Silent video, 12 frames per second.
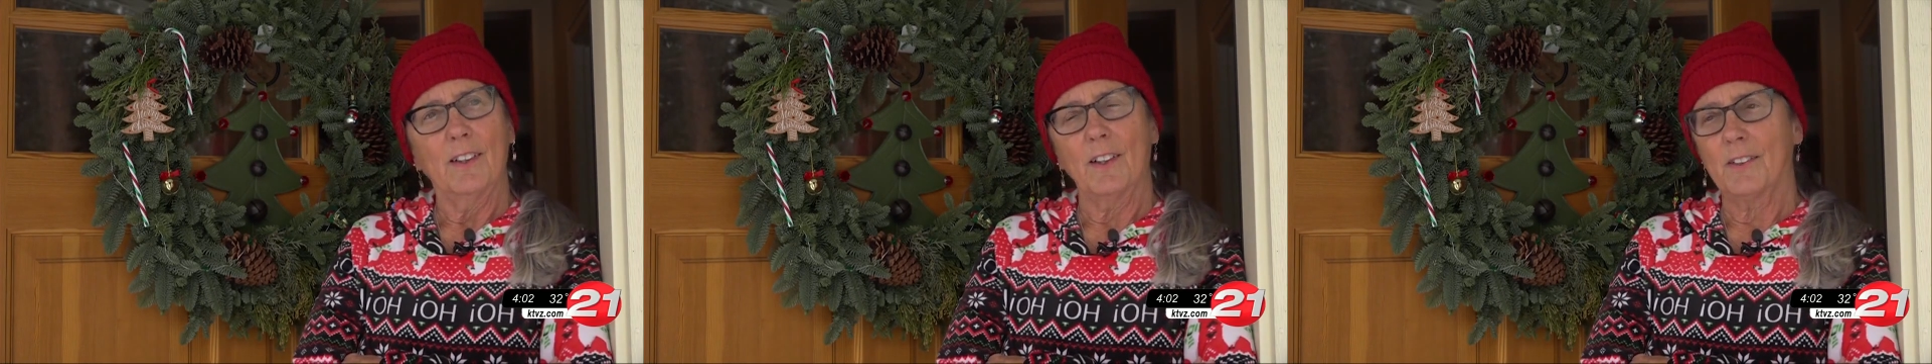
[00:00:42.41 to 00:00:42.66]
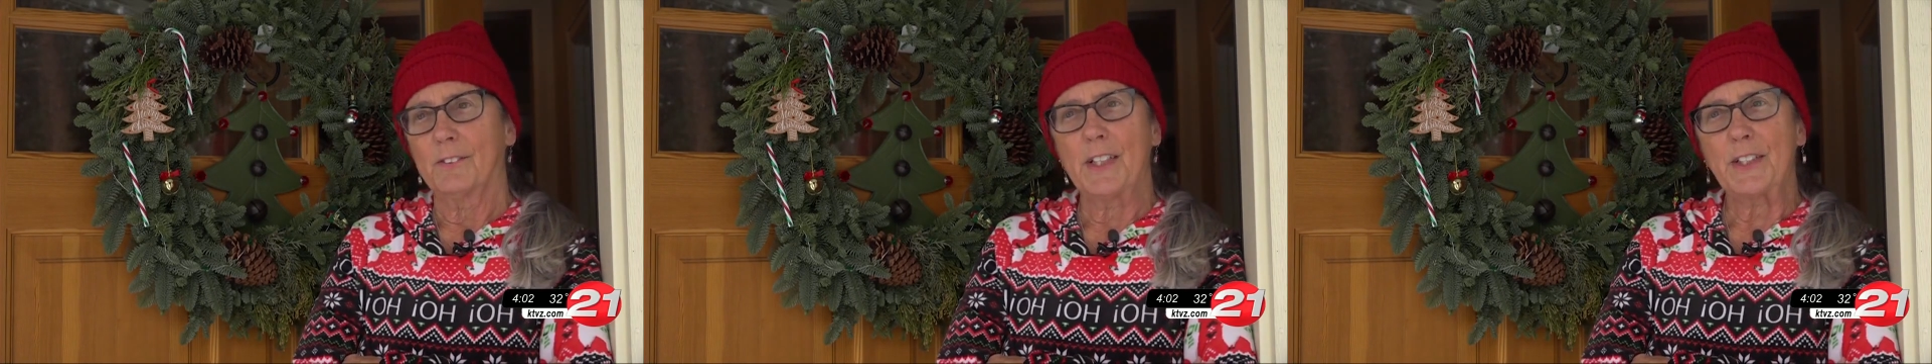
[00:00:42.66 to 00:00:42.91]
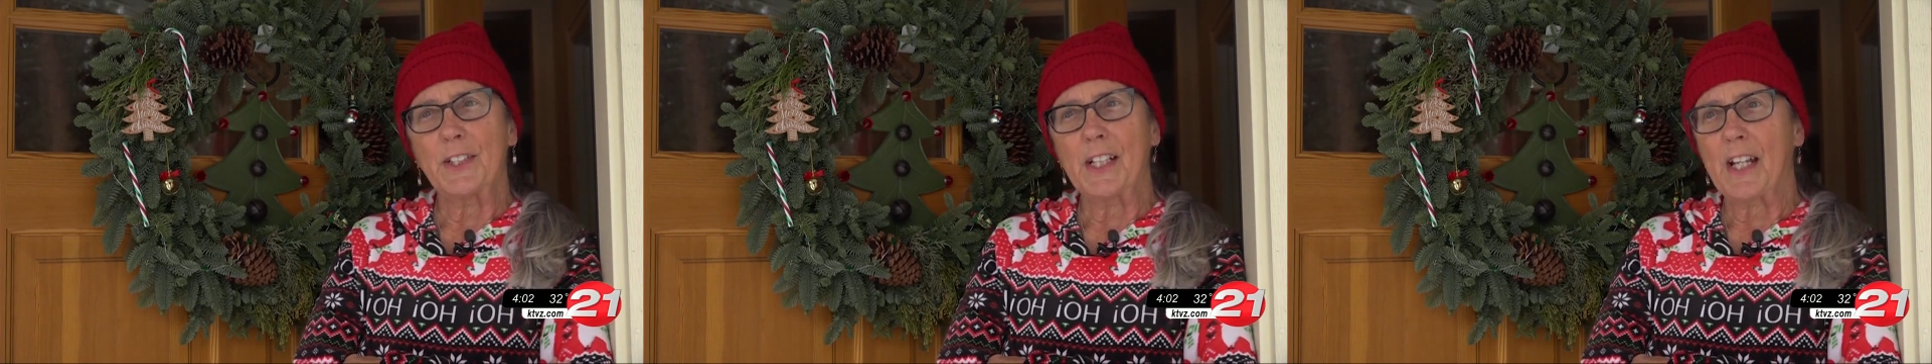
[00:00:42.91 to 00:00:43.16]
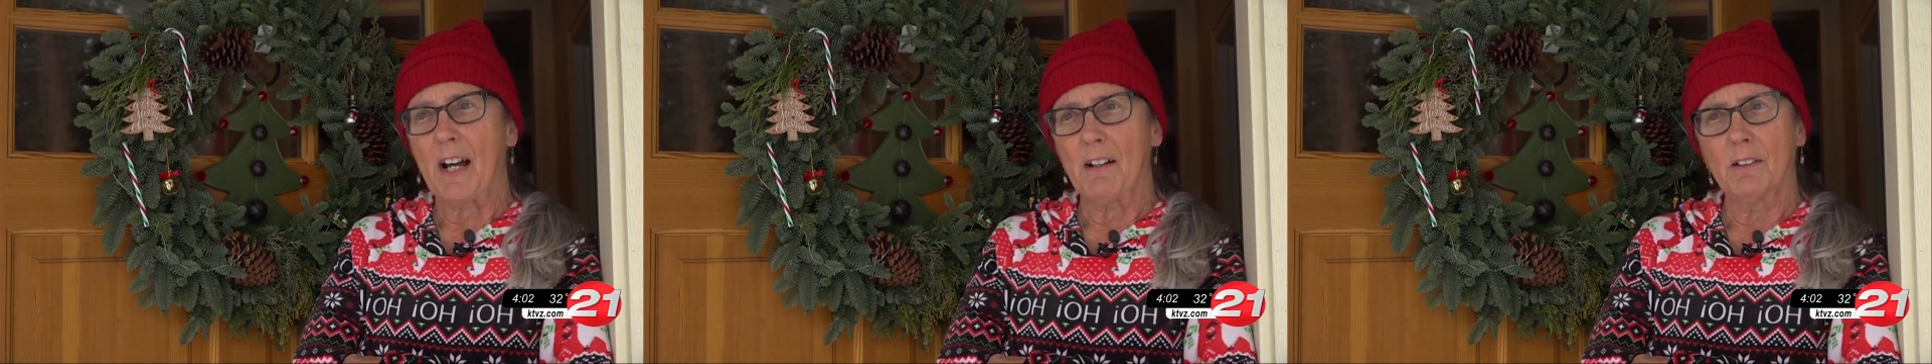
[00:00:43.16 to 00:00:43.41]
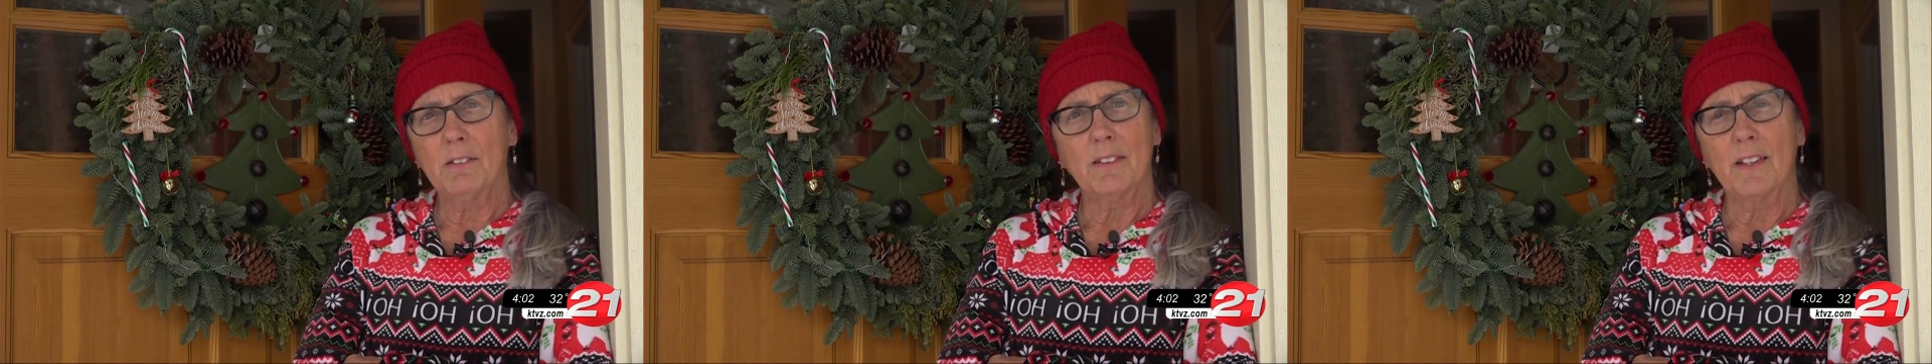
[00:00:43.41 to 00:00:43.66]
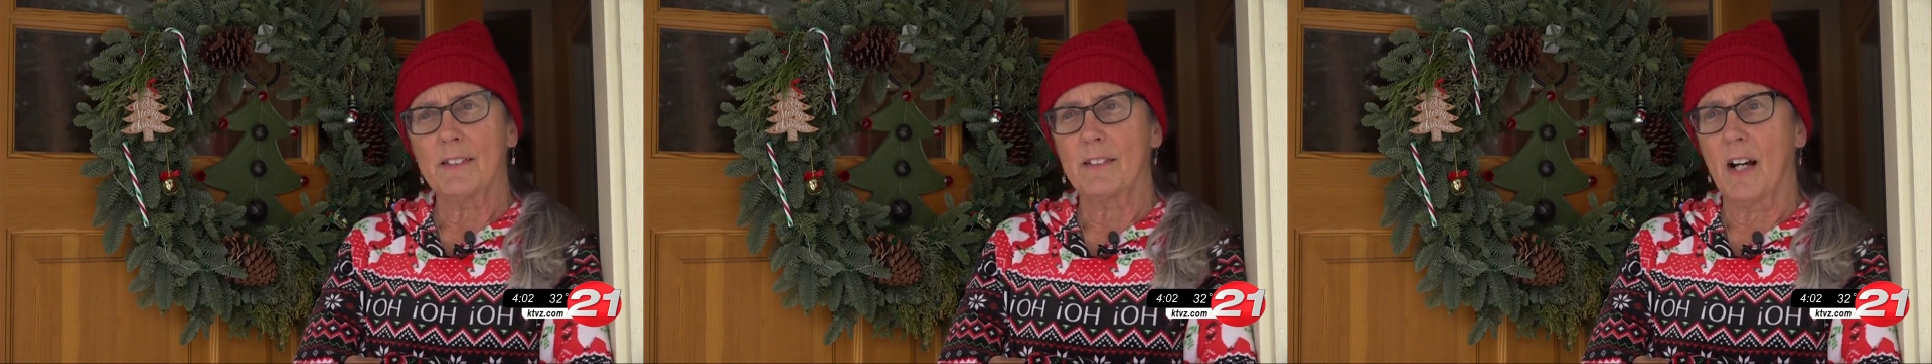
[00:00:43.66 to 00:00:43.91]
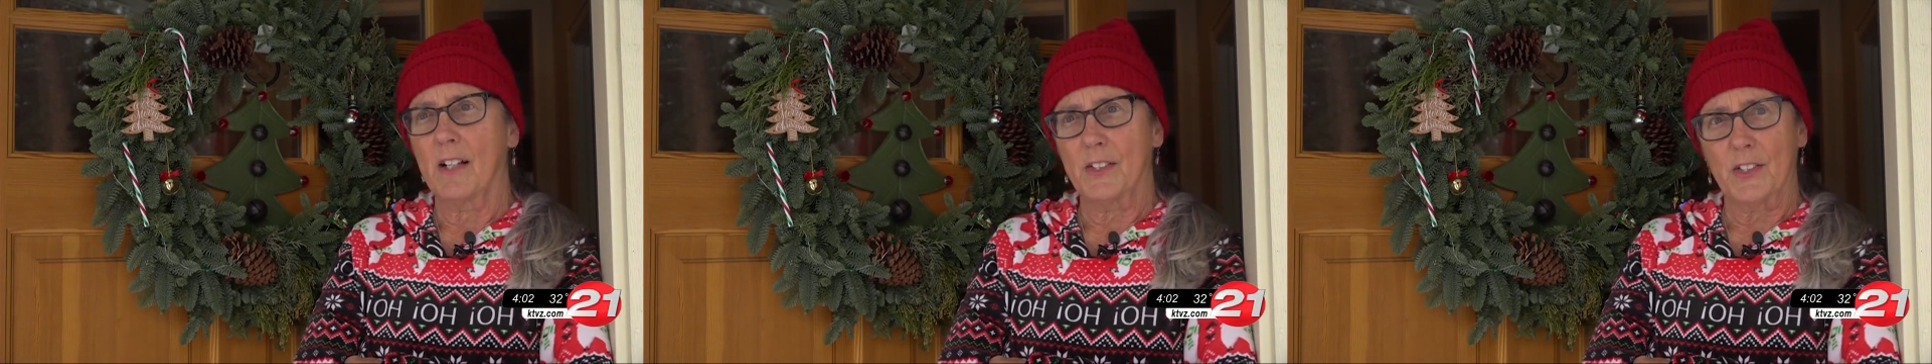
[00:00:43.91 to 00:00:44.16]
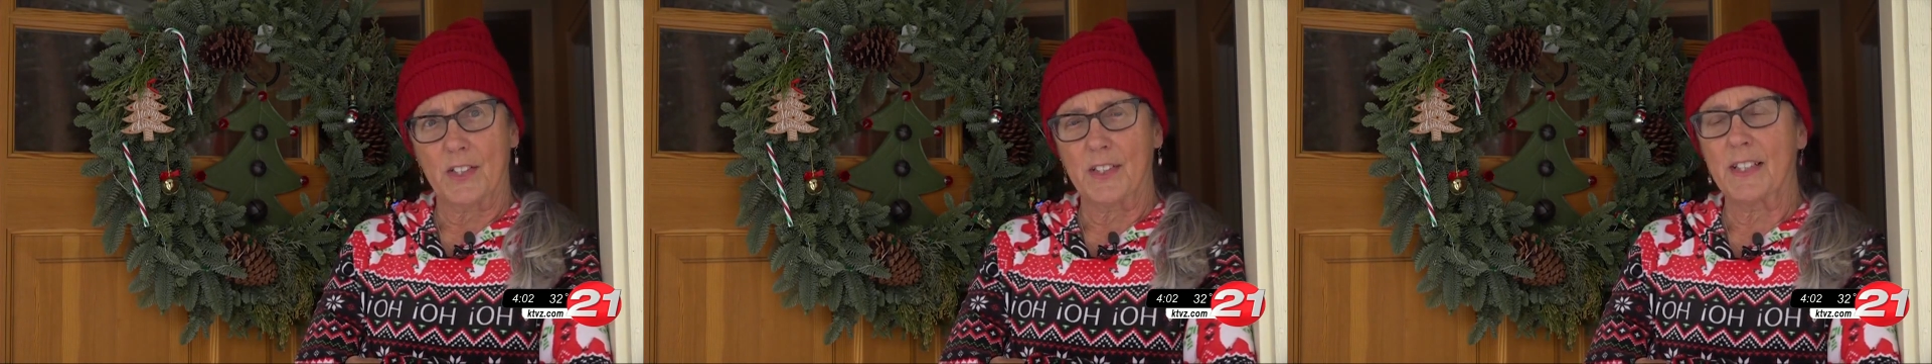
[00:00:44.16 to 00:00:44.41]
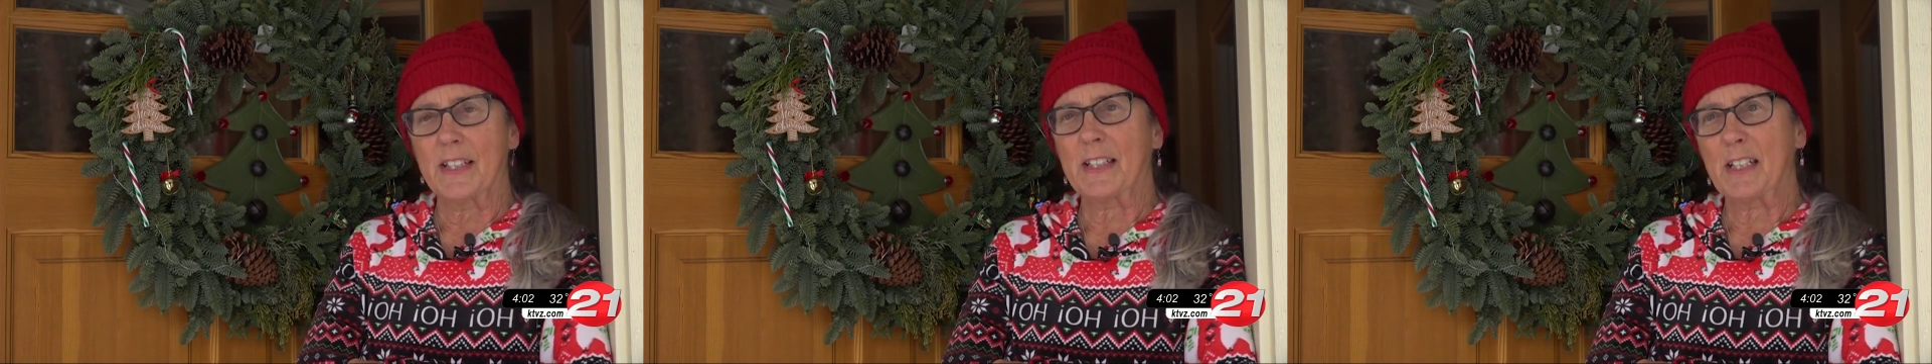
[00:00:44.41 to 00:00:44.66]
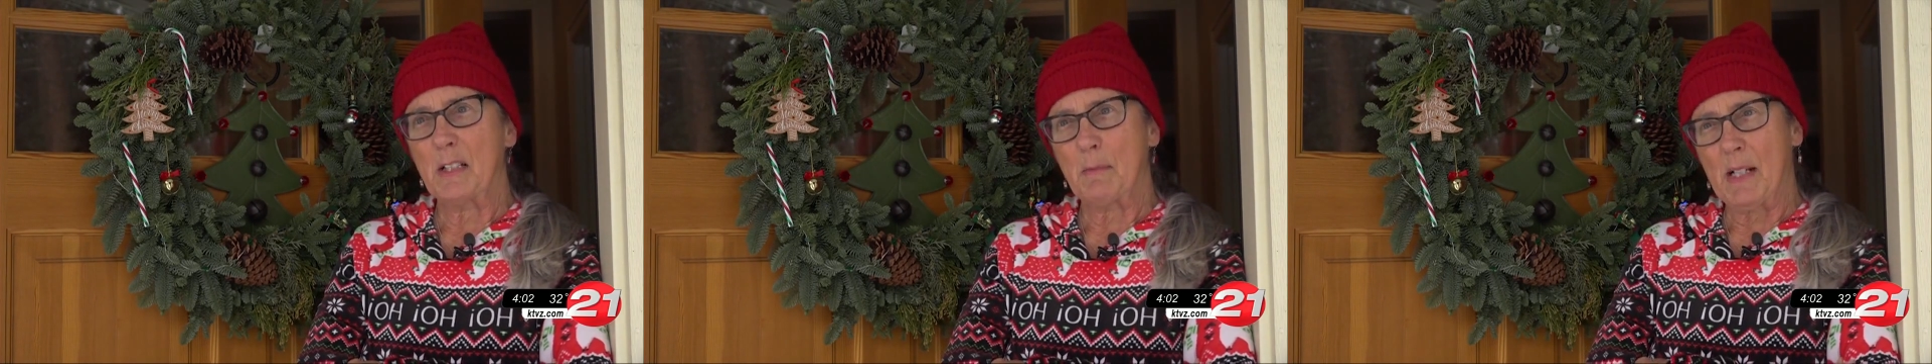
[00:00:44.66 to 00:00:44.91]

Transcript: are reaching out and not just thinking